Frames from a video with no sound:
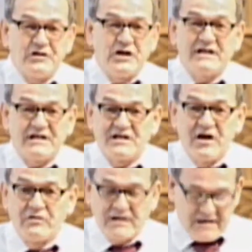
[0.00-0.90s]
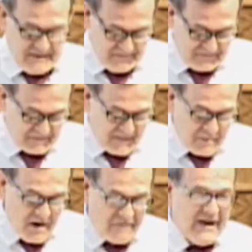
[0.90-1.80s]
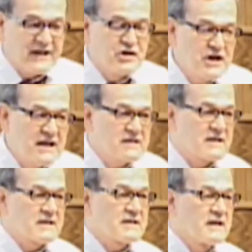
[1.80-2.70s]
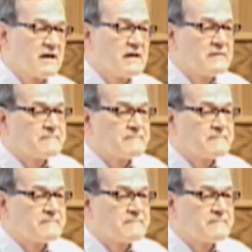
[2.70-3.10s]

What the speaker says: and Jesus knows it. Matter of fact, Jesus,